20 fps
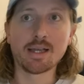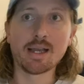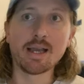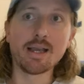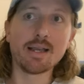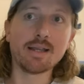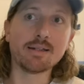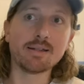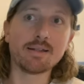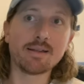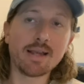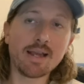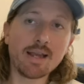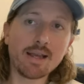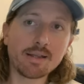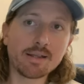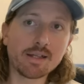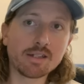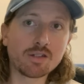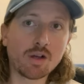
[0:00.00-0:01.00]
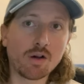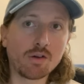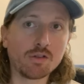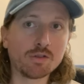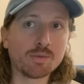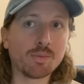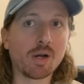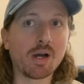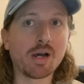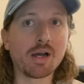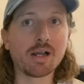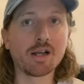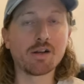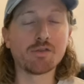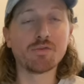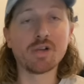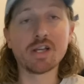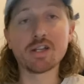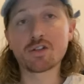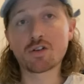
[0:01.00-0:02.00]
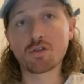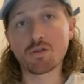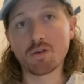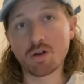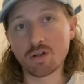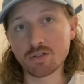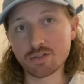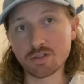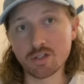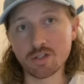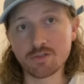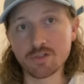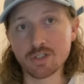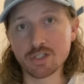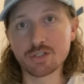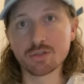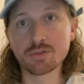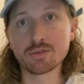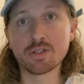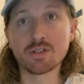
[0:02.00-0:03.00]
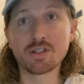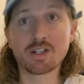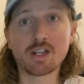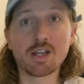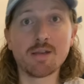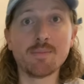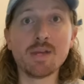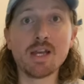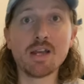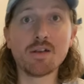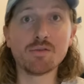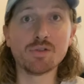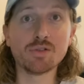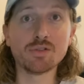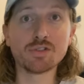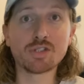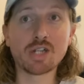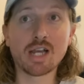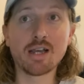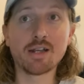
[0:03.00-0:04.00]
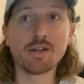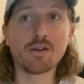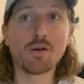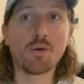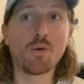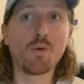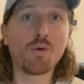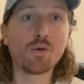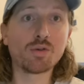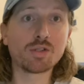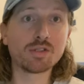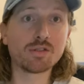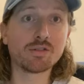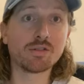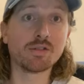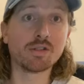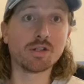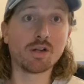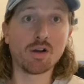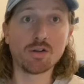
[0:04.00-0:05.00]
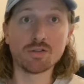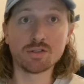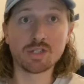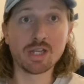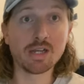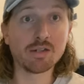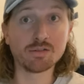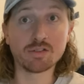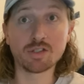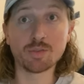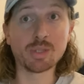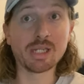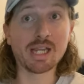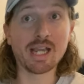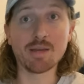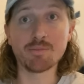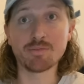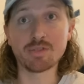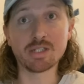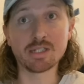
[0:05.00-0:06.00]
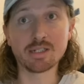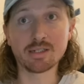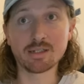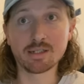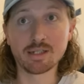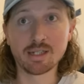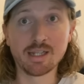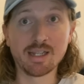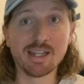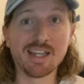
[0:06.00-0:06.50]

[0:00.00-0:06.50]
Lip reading: And there they're told by a Red Cross official that the Khmer Rouge had ordered the hotel to be emptied